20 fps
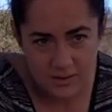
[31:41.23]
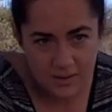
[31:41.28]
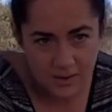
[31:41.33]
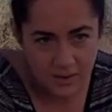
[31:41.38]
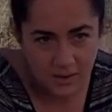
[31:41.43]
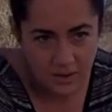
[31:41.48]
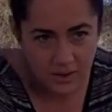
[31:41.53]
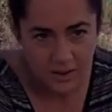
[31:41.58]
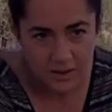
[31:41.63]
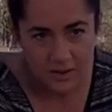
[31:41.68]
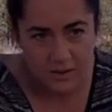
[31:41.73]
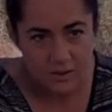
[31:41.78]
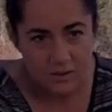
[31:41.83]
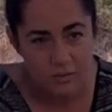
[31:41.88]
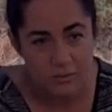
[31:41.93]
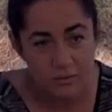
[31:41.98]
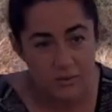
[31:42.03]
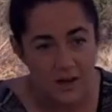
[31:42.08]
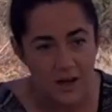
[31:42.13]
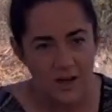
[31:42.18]
here.
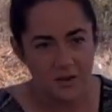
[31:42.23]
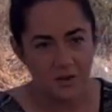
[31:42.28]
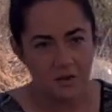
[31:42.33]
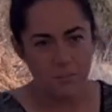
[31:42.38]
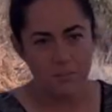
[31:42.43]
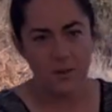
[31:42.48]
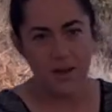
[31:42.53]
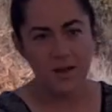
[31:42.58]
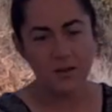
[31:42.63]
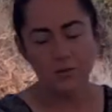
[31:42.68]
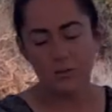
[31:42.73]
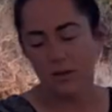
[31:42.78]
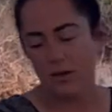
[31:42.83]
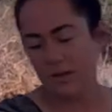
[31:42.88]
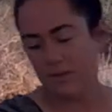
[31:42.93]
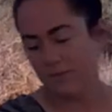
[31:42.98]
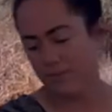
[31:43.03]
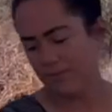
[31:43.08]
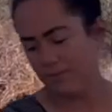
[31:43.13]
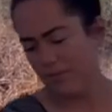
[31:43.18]
You've got your main
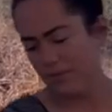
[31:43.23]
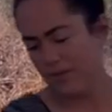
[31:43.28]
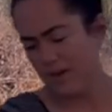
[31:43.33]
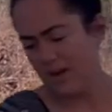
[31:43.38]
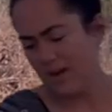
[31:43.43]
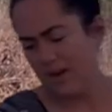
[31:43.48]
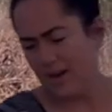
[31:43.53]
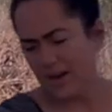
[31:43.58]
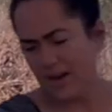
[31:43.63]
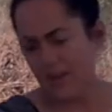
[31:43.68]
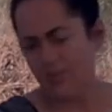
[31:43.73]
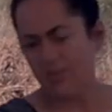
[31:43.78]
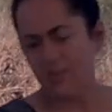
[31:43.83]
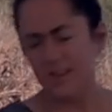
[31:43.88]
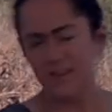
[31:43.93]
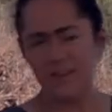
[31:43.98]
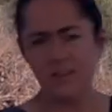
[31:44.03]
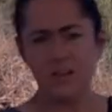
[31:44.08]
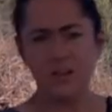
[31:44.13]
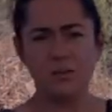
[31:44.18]
one. And
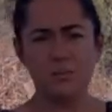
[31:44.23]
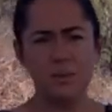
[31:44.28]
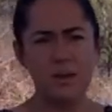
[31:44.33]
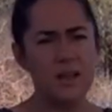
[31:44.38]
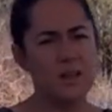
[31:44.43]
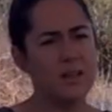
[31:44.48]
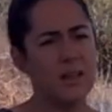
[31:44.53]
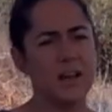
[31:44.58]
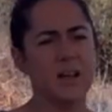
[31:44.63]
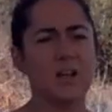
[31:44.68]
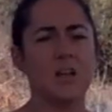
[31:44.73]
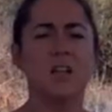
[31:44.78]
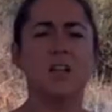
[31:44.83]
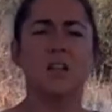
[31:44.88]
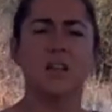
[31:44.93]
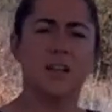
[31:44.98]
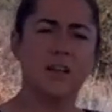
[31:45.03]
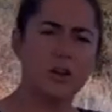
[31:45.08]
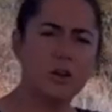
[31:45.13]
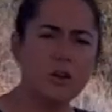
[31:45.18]
this could be like a
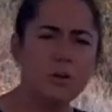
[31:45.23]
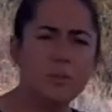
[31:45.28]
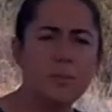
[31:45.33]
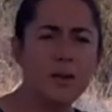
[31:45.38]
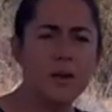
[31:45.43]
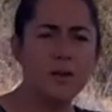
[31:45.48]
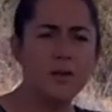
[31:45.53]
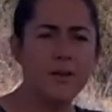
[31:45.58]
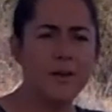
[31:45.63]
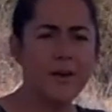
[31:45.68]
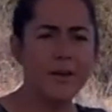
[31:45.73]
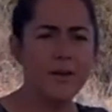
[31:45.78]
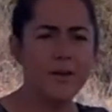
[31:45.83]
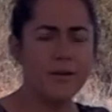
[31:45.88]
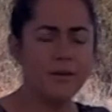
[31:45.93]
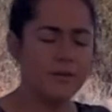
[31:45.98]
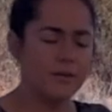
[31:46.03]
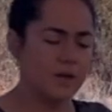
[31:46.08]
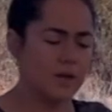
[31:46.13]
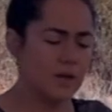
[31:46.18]
little pillow,
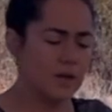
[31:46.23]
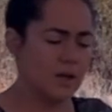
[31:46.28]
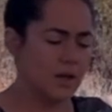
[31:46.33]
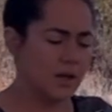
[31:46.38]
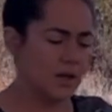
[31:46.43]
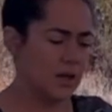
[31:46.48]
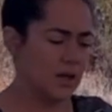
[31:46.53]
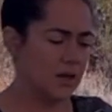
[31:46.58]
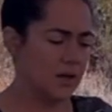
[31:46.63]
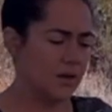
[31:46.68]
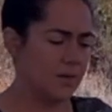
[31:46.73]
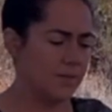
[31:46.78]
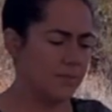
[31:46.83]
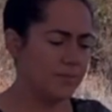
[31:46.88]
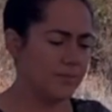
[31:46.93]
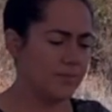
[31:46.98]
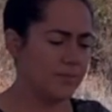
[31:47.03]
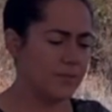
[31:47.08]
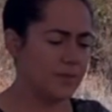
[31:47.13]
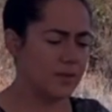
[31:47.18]
a
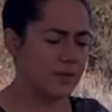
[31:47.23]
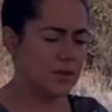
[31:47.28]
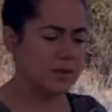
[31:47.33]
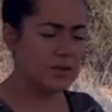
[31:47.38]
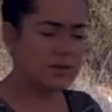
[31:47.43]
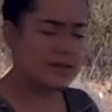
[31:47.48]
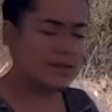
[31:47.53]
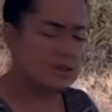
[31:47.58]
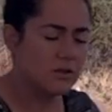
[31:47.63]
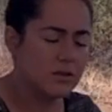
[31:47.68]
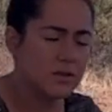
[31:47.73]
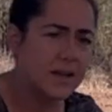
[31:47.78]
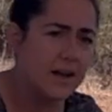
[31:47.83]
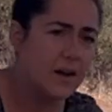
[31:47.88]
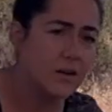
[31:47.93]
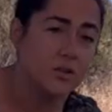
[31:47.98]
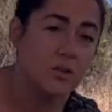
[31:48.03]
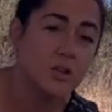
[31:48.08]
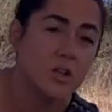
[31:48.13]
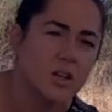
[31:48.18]
little
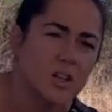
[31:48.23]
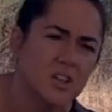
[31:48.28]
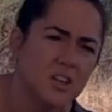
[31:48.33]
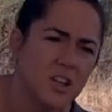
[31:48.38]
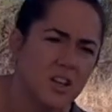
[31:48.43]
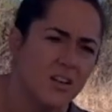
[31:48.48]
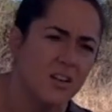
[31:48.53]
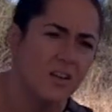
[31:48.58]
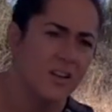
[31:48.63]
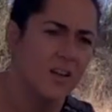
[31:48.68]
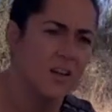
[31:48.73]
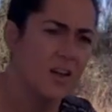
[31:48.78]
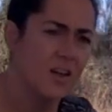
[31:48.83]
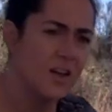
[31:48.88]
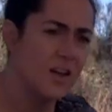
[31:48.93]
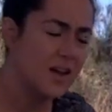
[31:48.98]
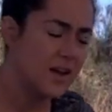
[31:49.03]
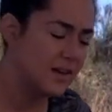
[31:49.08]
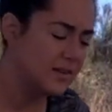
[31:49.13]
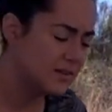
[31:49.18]
couch cushion.
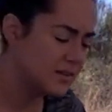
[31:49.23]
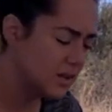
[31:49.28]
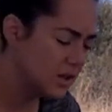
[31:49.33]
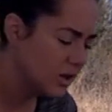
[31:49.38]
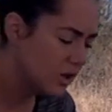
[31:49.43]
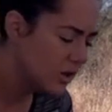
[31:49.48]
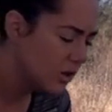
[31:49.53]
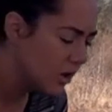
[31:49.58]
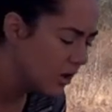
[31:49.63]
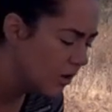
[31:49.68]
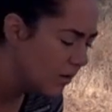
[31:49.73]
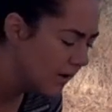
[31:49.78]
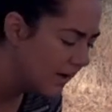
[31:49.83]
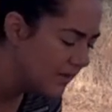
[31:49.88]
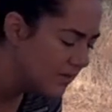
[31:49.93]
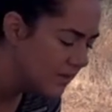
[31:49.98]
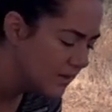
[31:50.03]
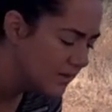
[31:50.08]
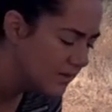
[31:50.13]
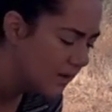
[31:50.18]
It's going to go
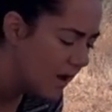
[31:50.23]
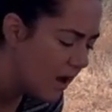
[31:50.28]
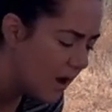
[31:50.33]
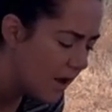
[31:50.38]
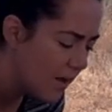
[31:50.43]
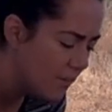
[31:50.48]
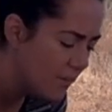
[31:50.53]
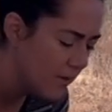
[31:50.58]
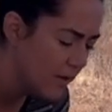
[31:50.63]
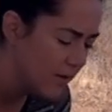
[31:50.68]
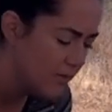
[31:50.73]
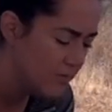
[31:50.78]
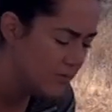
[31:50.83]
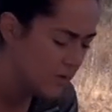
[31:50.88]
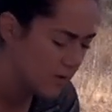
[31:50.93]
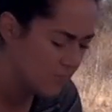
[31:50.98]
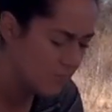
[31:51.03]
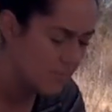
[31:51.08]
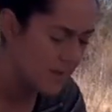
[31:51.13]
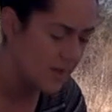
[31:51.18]
at the top of
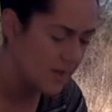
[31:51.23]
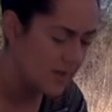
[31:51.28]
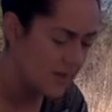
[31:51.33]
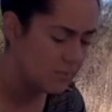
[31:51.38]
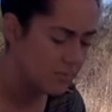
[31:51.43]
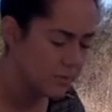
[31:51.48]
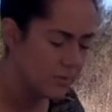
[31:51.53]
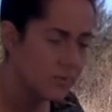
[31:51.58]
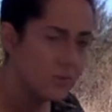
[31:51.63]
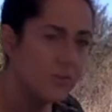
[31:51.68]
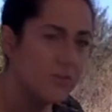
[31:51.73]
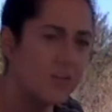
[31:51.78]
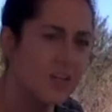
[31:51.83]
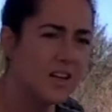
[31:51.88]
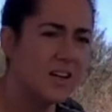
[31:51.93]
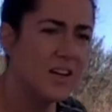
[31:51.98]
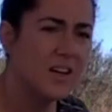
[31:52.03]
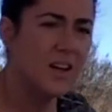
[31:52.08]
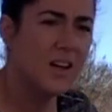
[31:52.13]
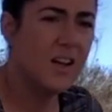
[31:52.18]
your main
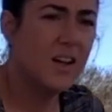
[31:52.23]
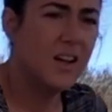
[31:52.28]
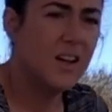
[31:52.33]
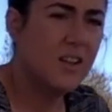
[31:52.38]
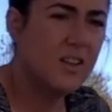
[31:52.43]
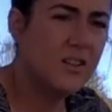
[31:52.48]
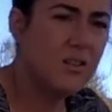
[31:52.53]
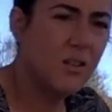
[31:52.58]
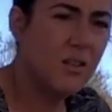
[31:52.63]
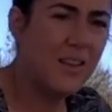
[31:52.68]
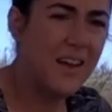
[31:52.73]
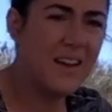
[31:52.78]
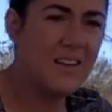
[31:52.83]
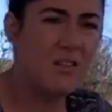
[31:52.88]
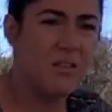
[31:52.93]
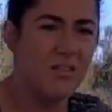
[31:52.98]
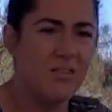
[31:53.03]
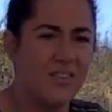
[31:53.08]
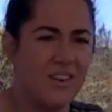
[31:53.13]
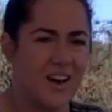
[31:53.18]
bolster so that
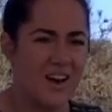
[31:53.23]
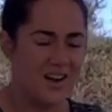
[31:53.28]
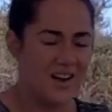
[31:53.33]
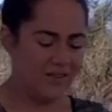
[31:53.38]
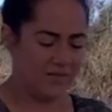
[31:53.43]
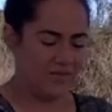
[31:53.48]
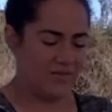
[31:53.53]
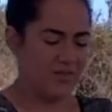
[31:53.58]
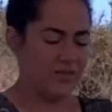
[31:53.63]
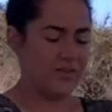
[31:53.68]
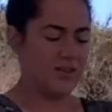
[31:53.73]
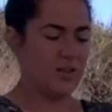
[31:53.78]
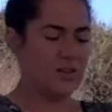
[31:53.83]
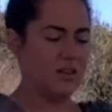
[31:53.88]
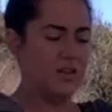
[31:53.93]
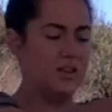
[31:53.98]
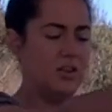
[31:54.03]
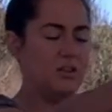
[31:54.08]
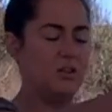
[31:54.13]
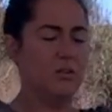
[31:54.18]
you've got a
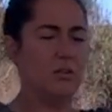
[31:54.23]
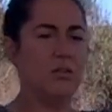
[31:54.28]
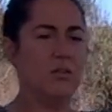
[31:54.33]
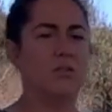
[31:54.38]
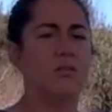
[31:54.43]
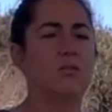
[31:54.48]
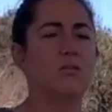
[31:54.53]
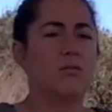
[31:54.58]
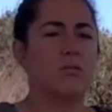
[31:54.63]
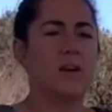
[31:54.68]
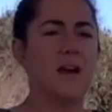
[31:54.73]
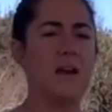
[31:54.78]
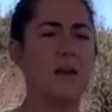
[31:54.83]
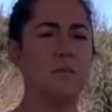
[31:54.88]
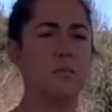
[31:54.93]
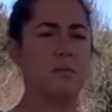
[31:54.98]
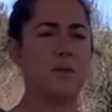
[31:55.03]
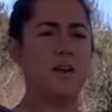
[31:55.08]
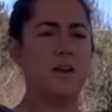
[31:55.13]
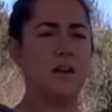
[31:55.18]
little ramp
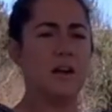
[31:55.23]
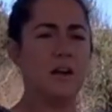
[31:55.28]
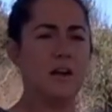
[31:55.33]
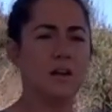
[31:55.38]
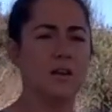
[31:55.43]
here,